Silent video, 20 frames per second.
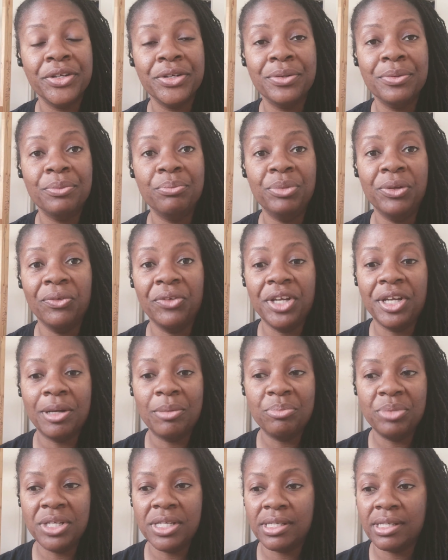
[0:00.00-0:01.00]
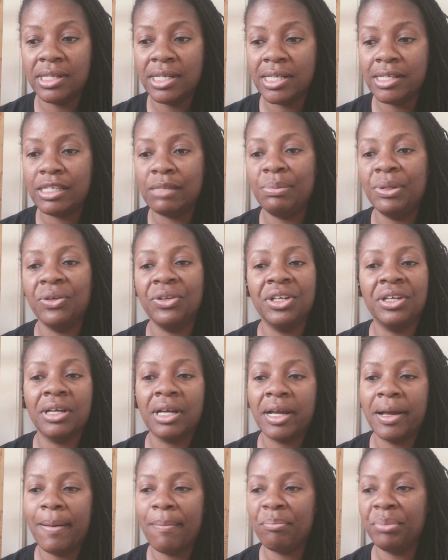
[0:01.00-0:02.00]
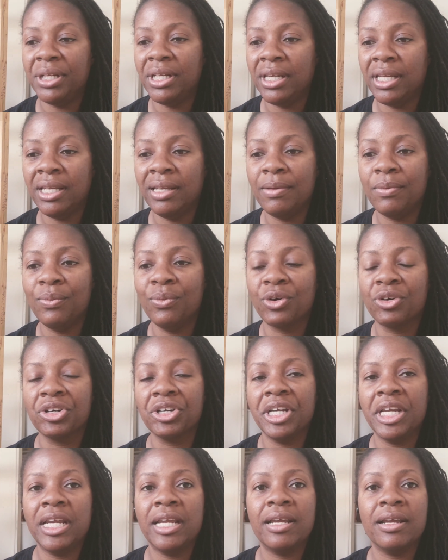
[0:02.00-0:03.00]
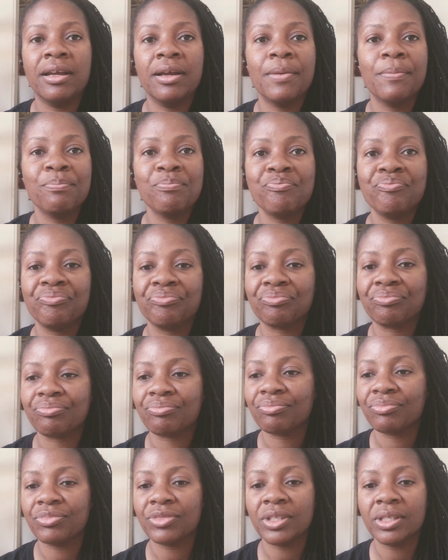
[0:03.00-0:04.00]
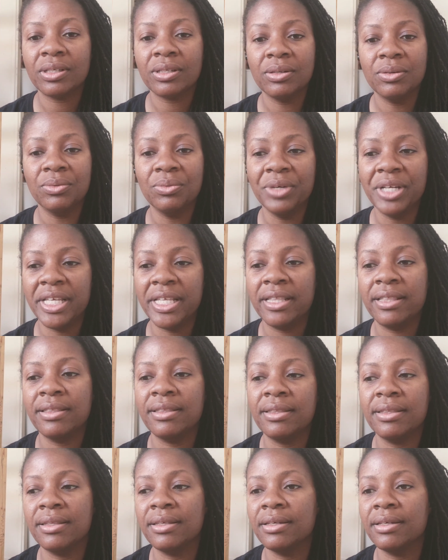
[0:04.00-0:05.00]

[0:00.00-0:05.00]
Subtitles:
building a business, building a company, working with